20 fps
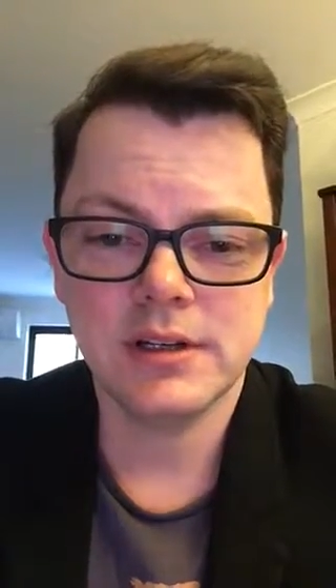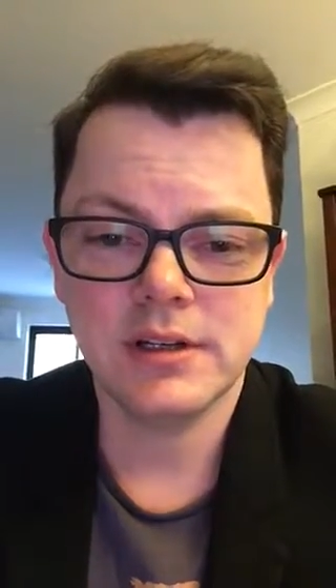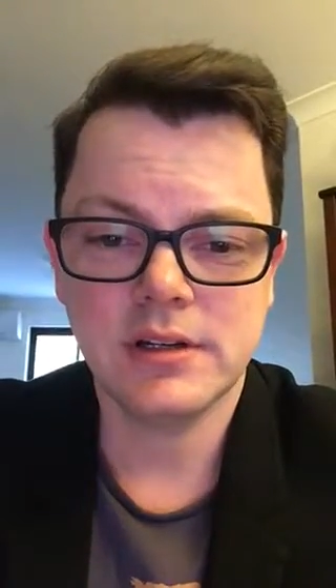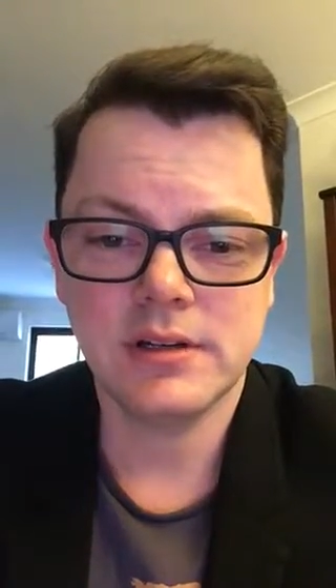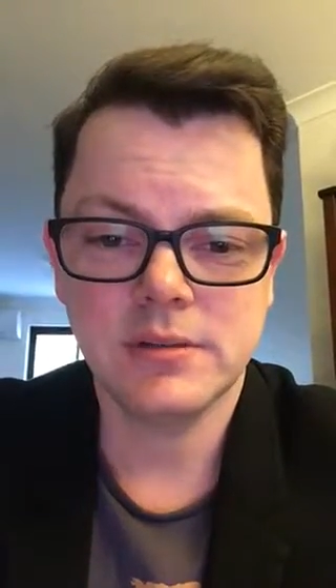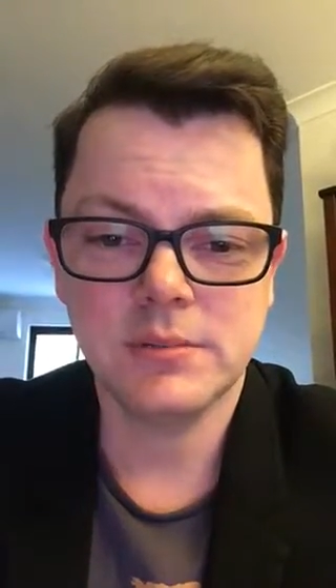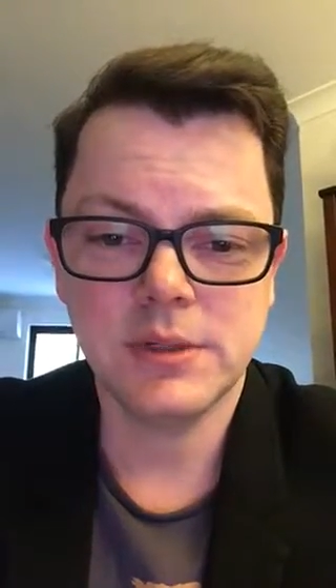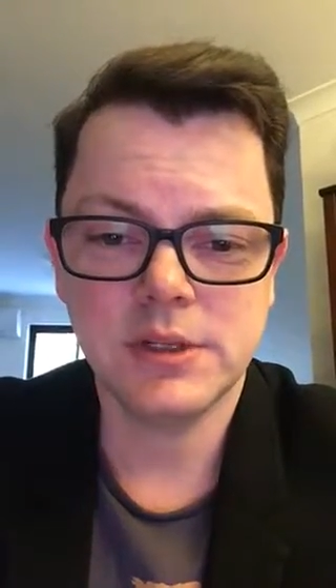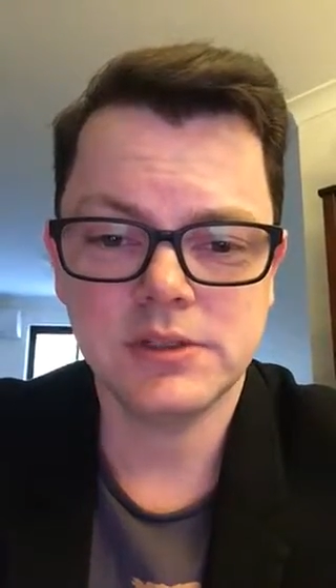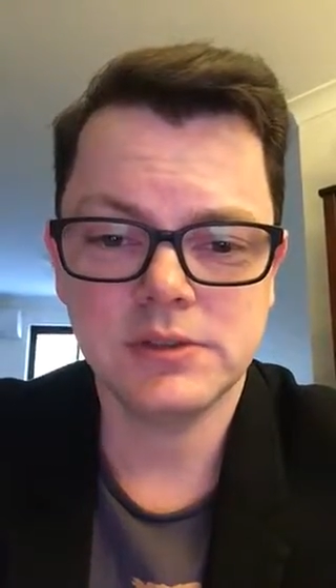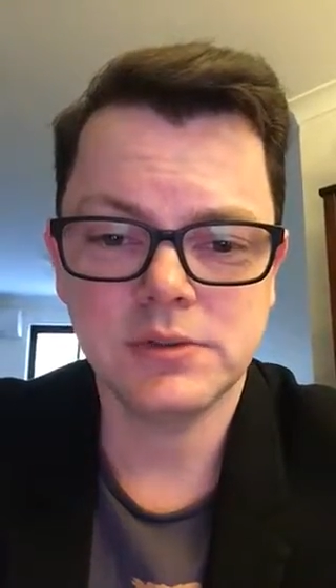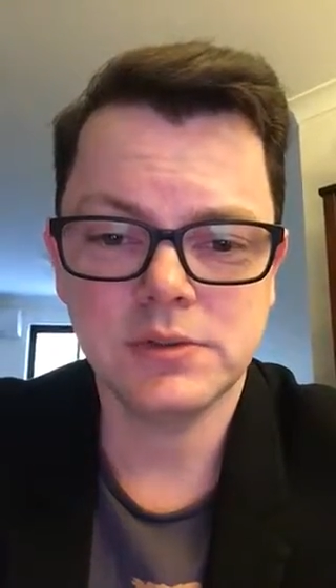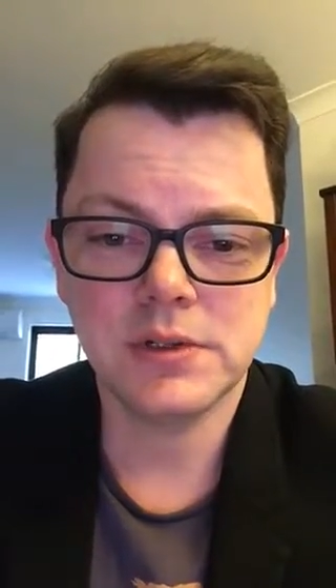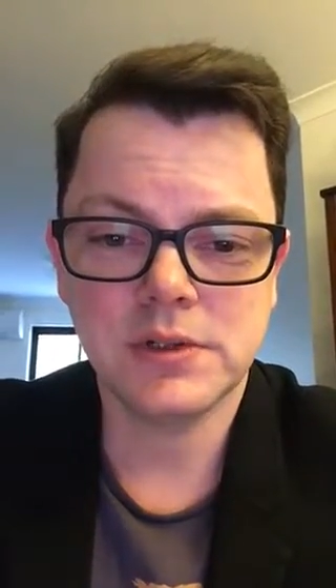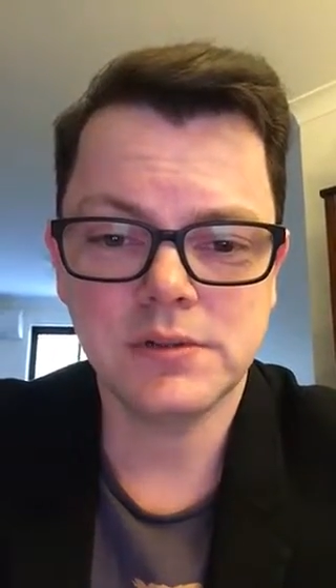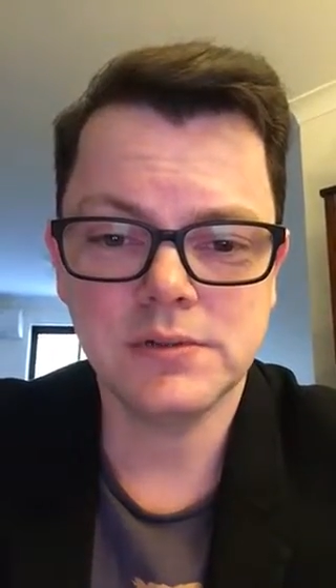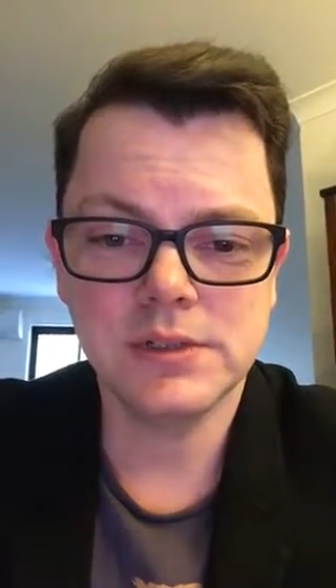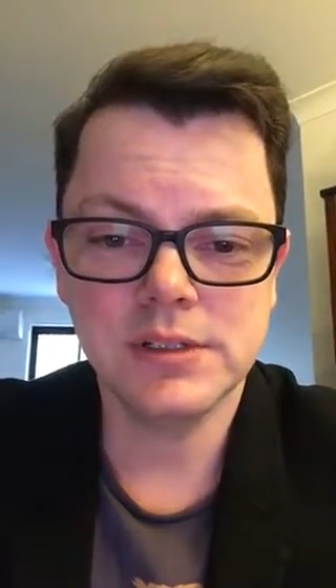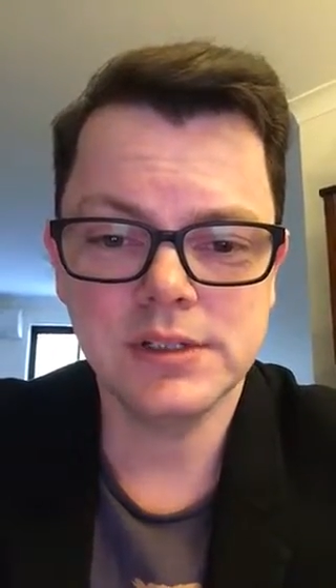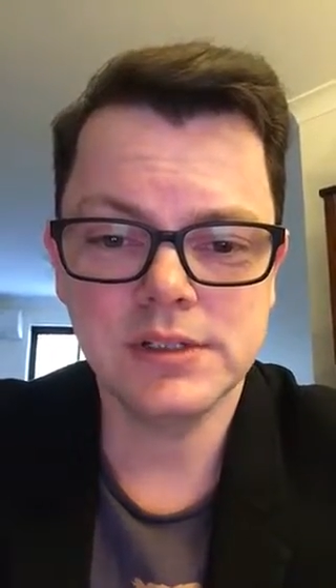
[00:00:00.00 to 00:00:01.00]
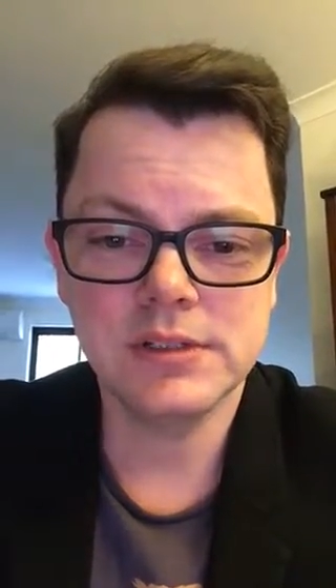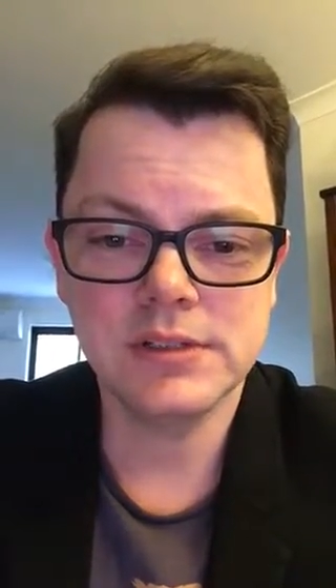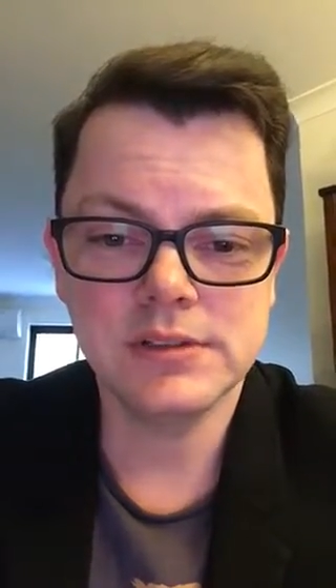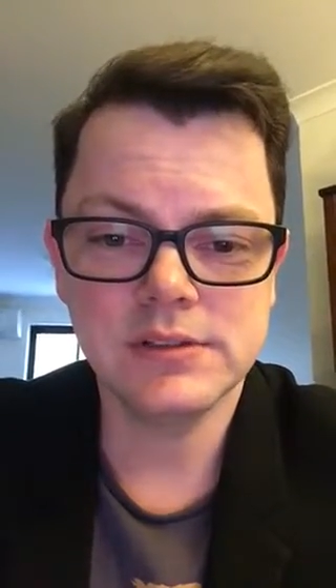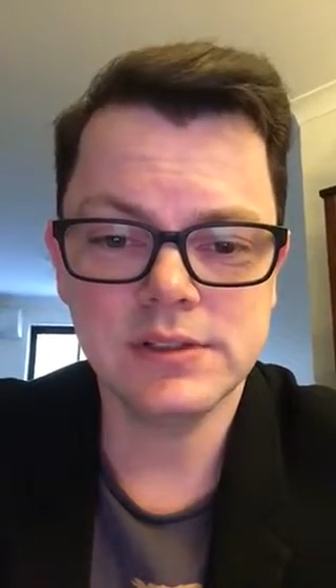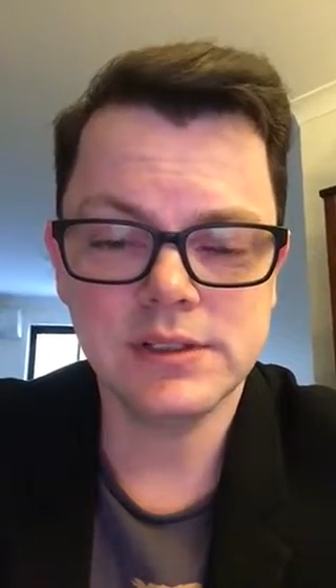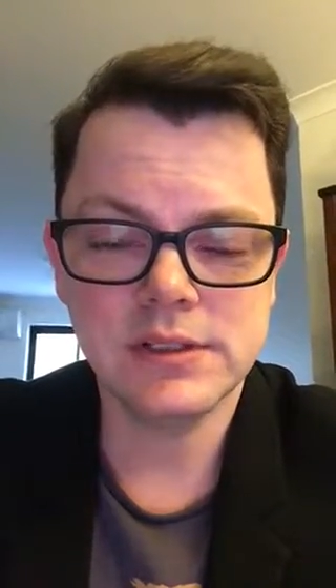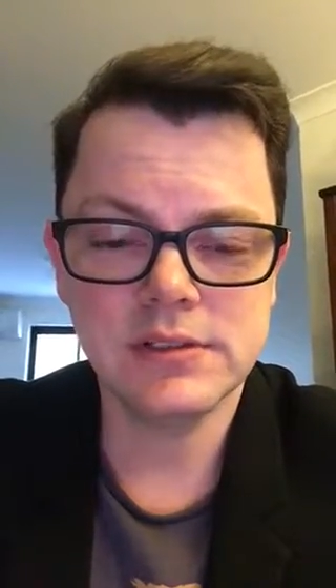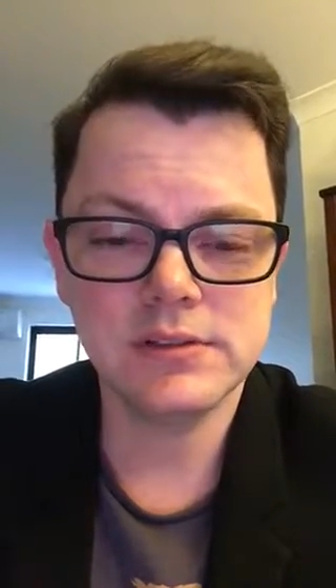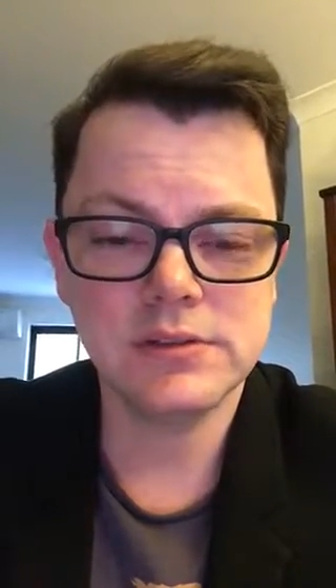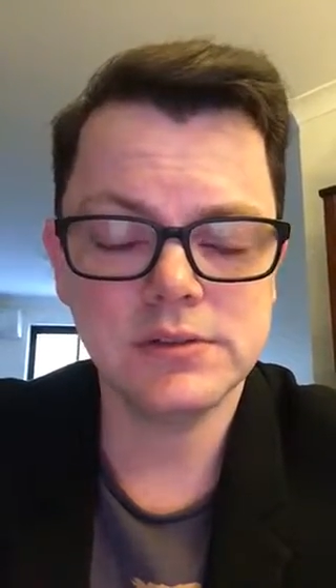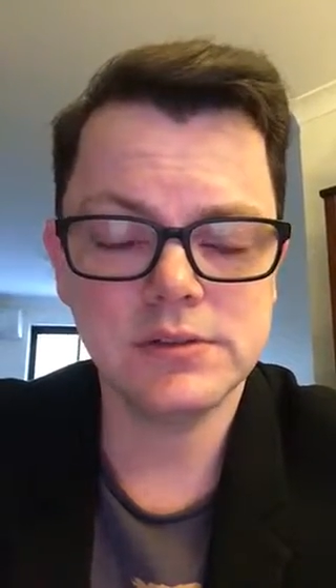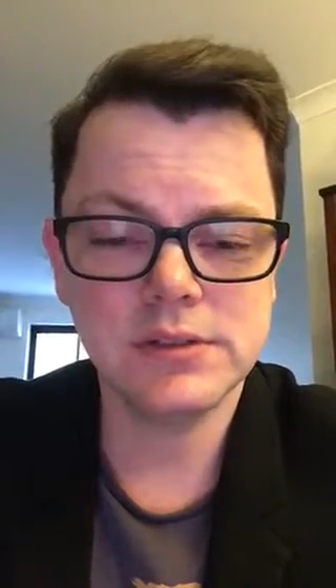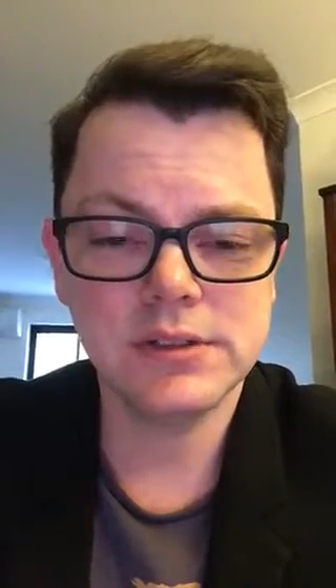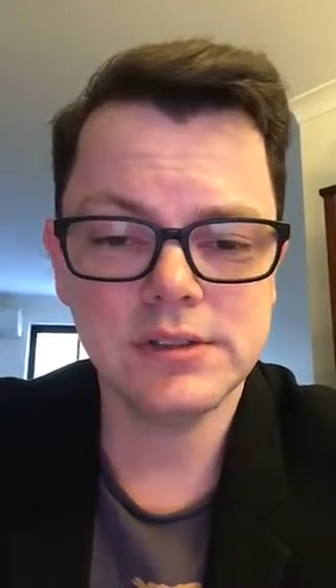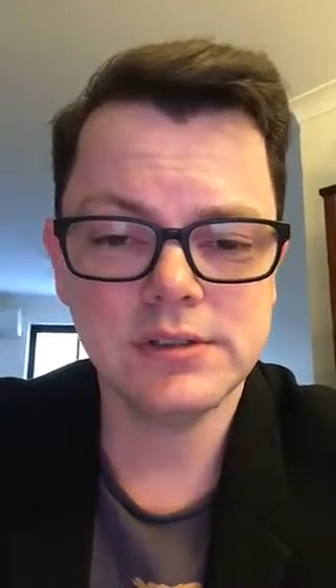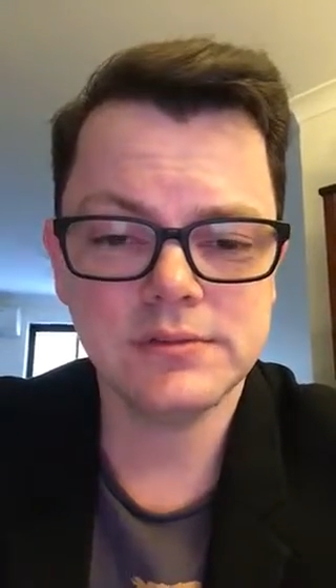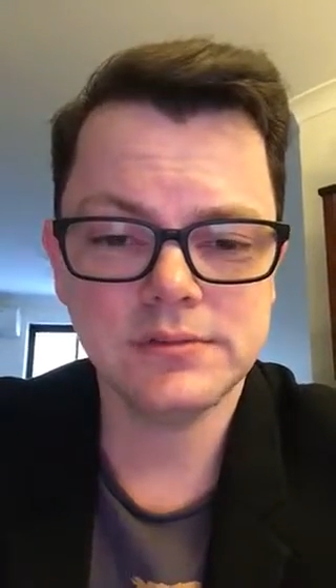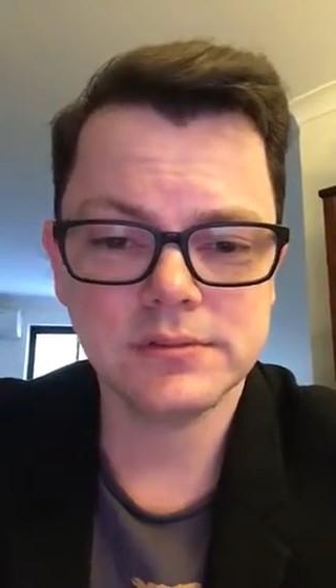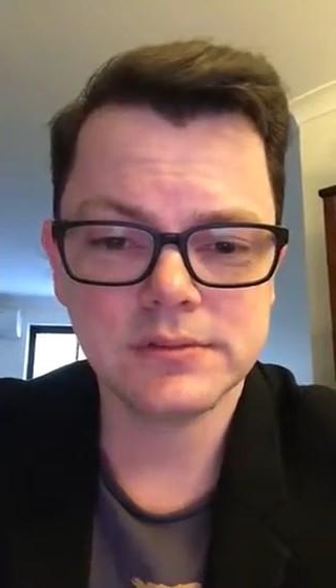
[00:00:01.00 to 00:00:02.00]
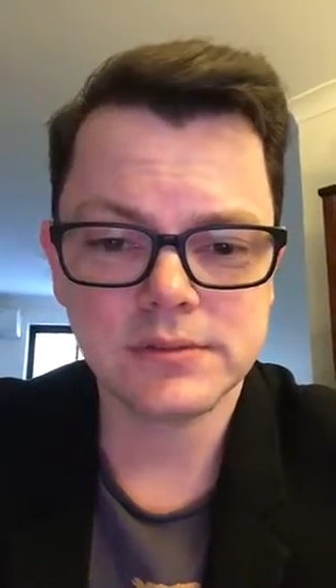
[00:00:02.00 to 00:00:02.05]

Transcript: uh, about 12 years into it.